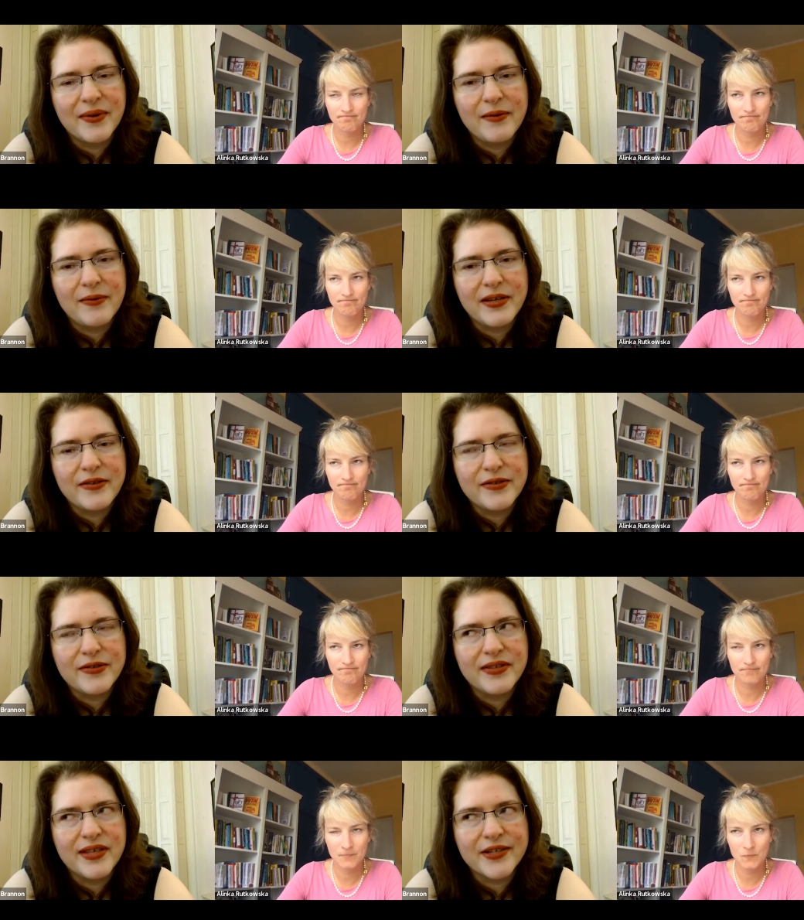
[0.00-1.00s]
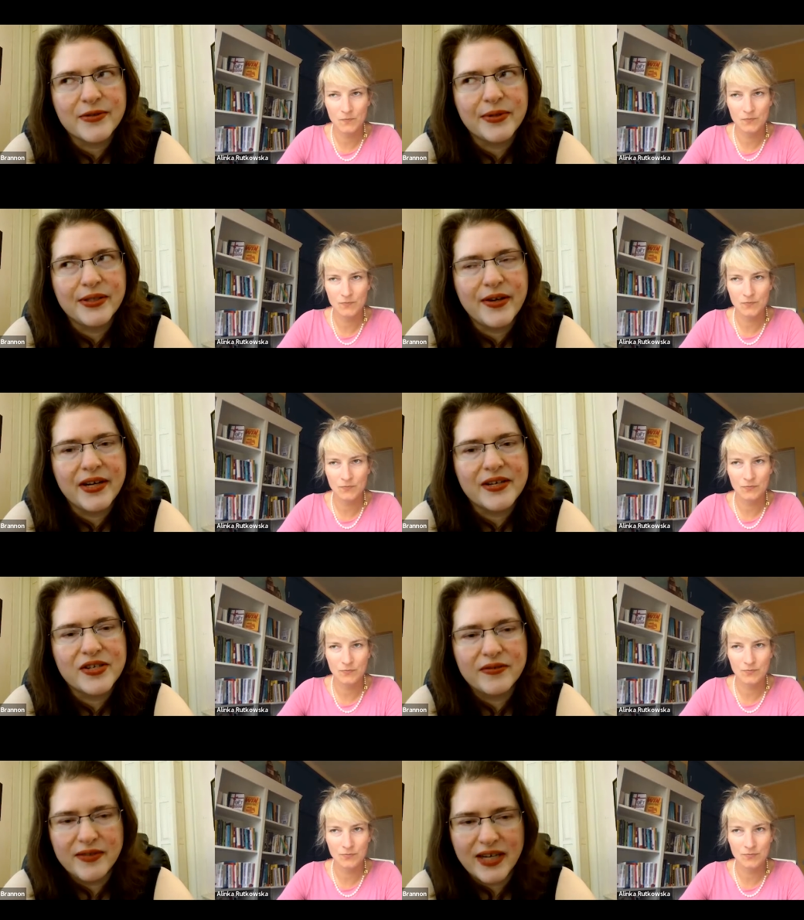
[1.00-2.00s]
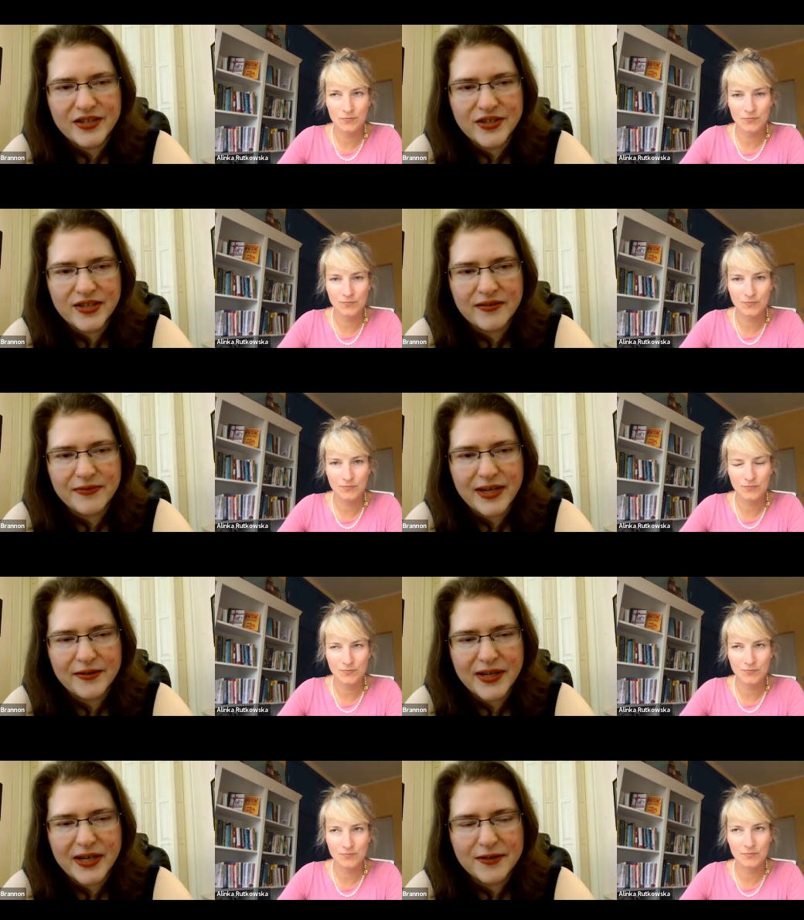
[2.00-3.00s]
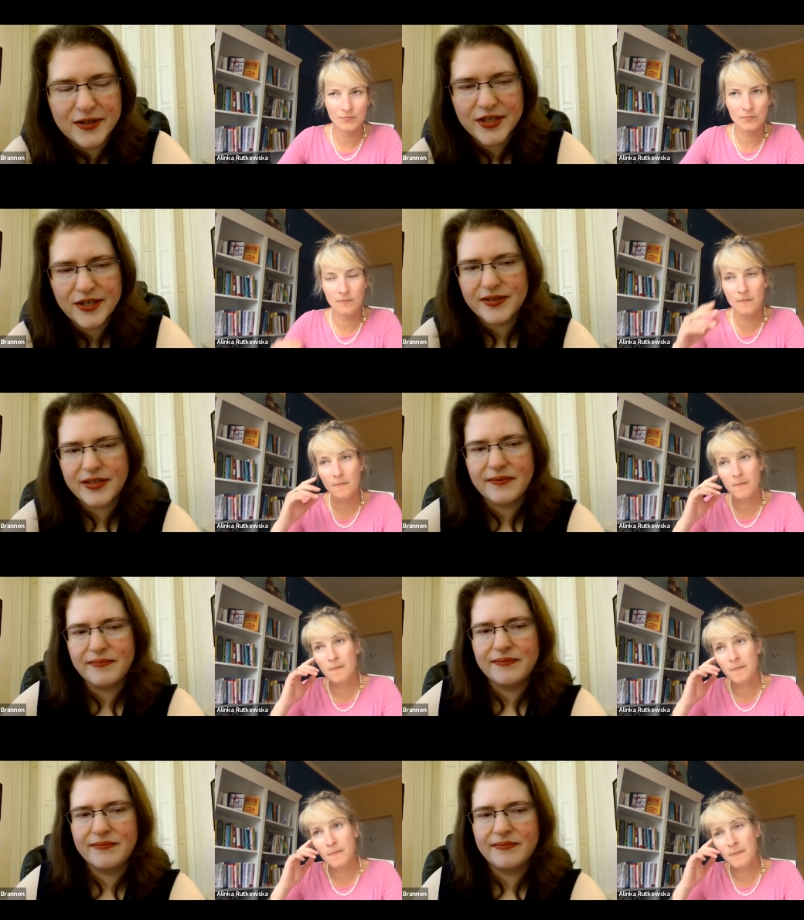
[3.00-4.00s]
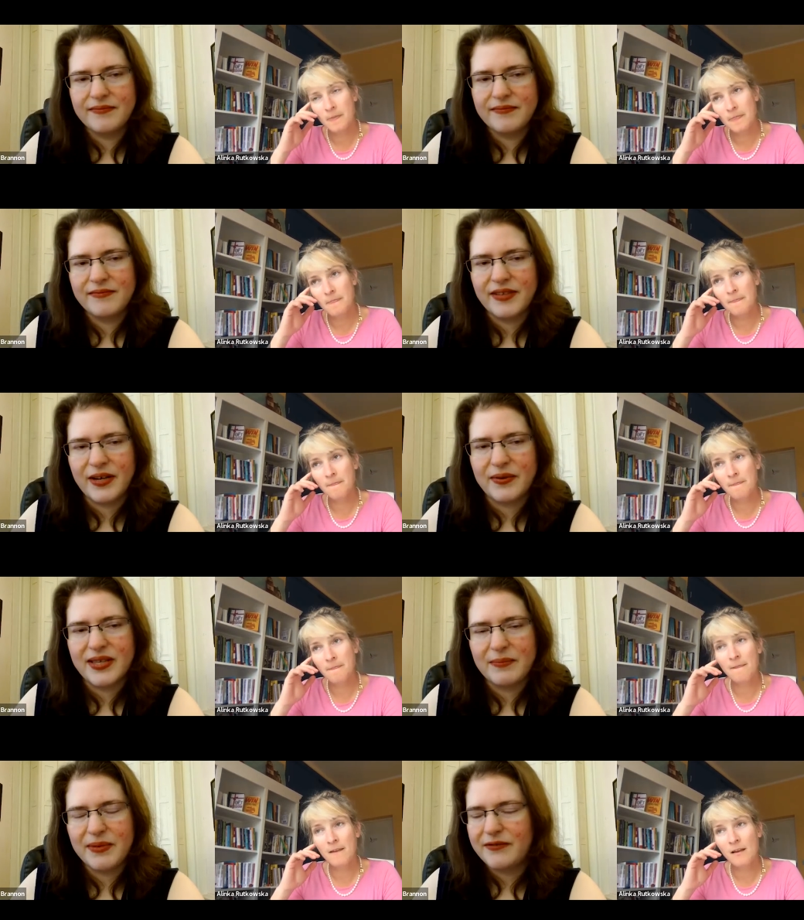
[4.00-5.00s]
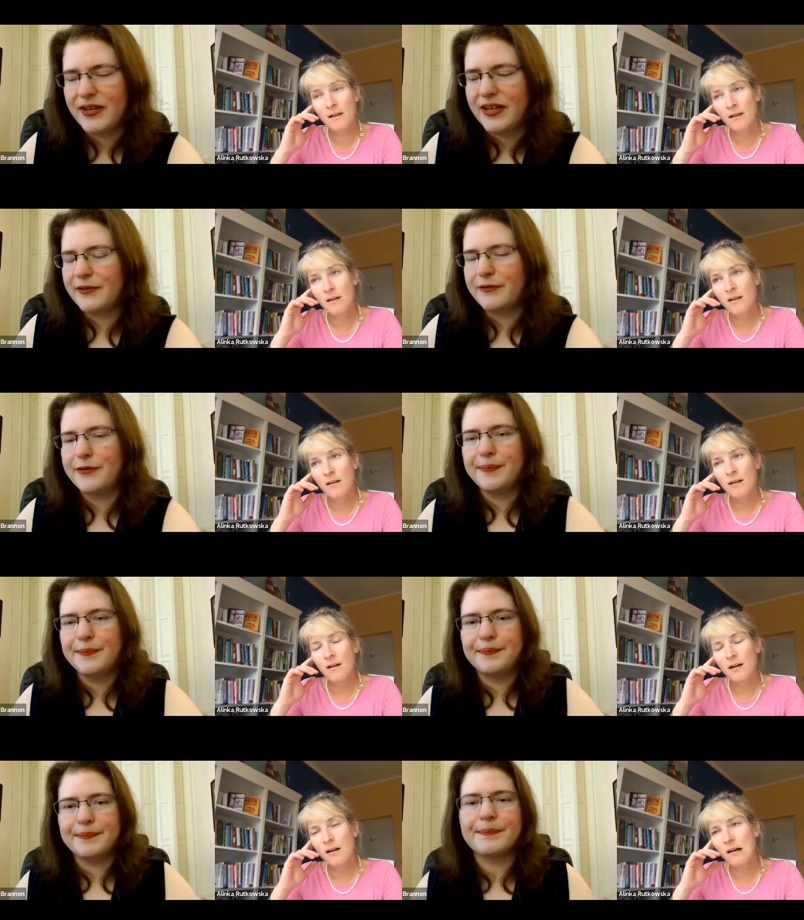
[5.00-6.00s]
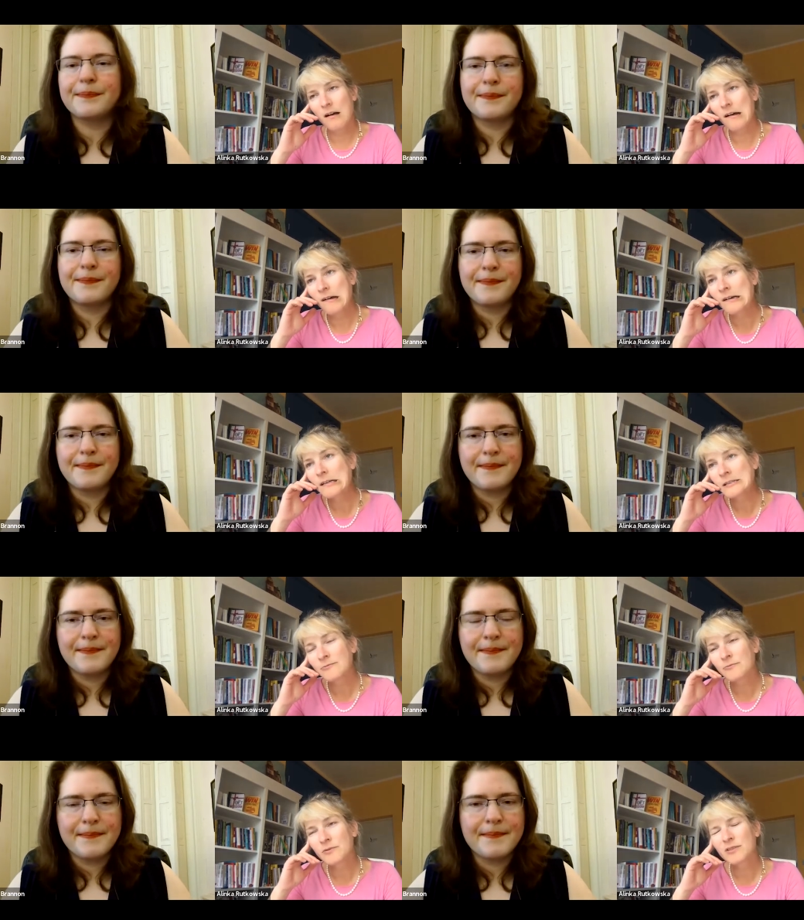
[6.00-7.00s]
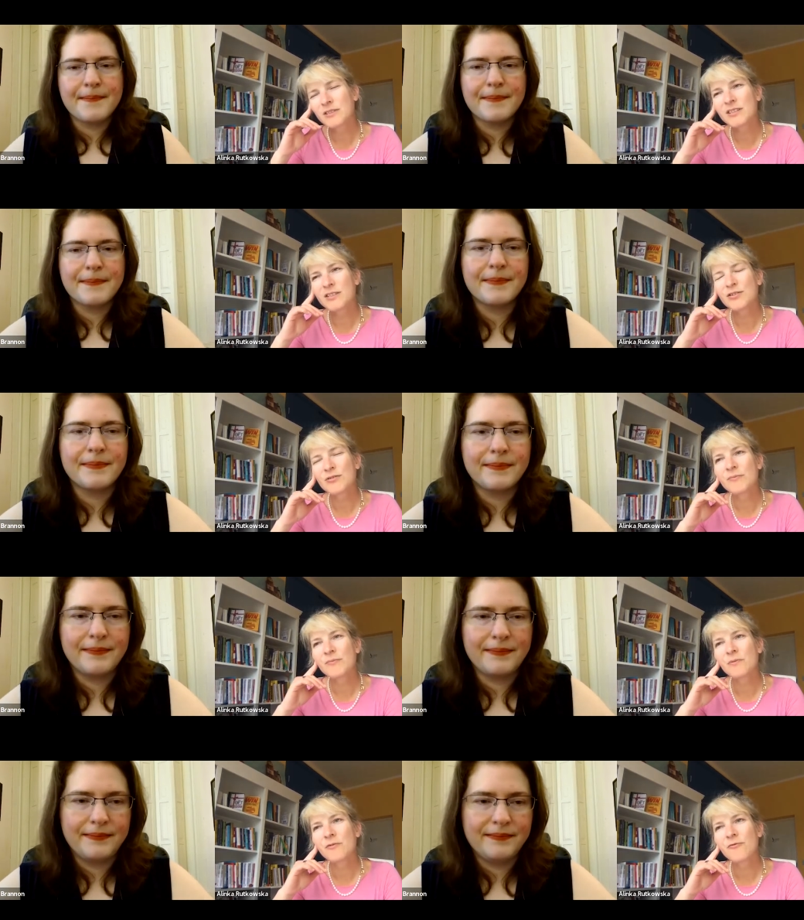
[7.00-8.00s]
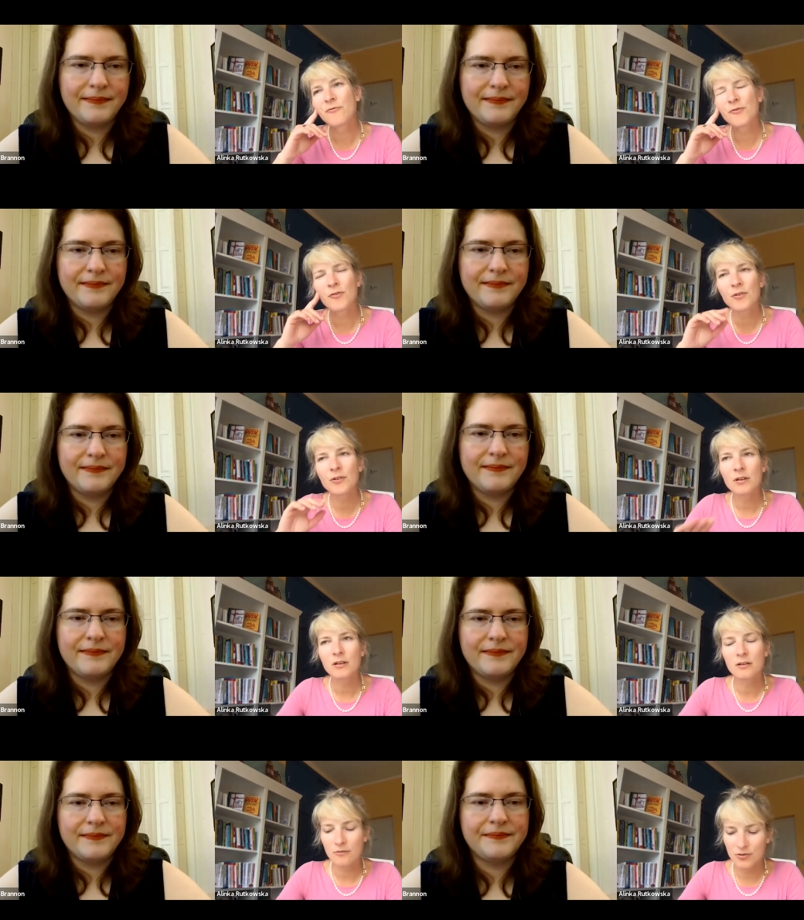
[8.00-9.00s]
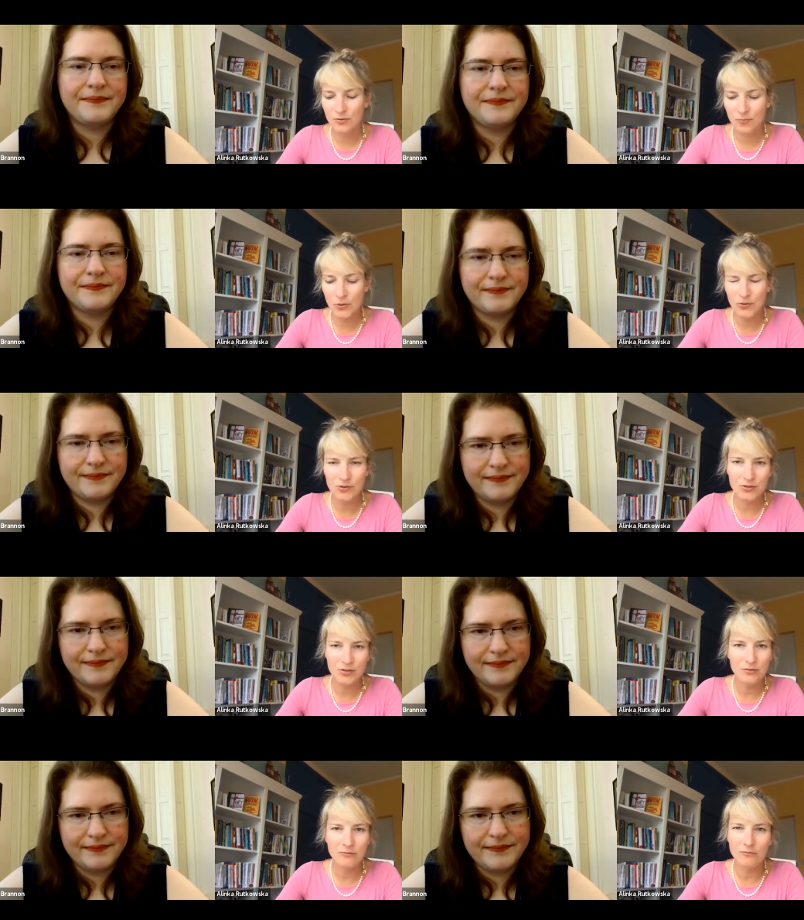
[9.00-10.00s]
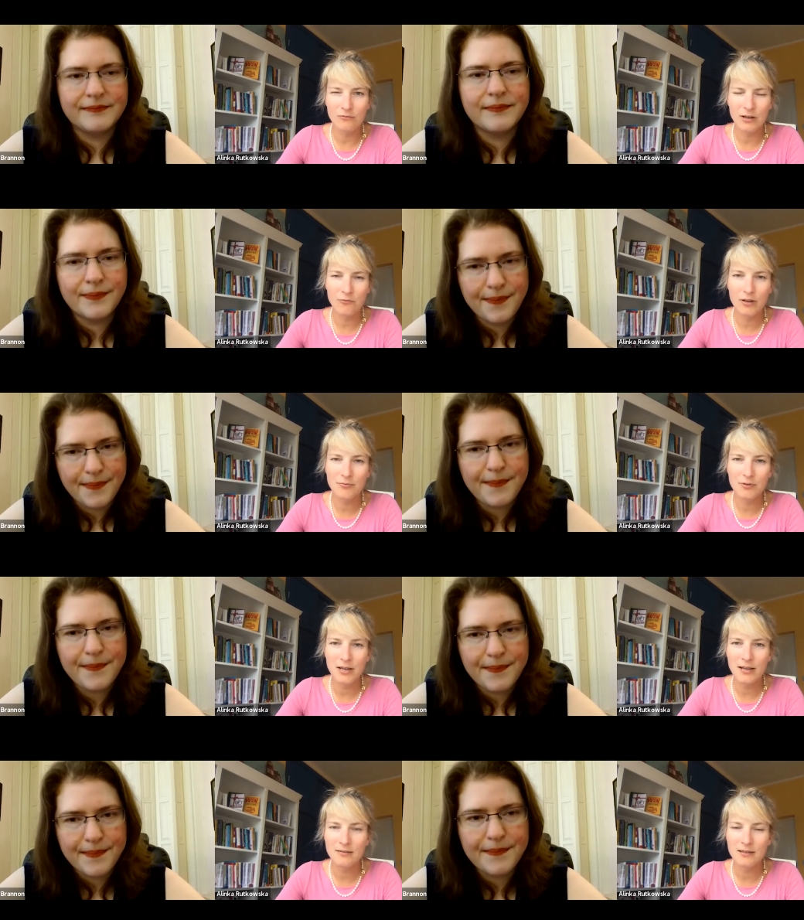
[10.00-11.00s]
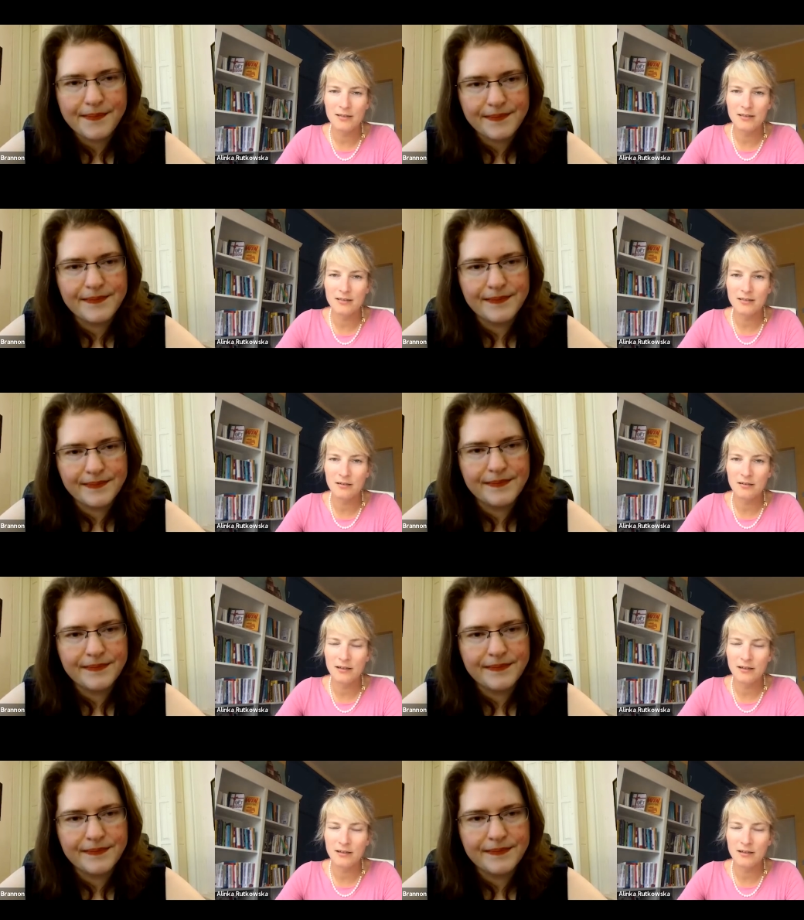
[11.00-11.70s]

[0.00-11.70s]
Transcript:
Speaker 1: way, when you do the actual launch, you've got your final cover chosen. Like, would that be effective?
Speaker 2: I would do it before it goes on pre-order. So, like, we create these uh,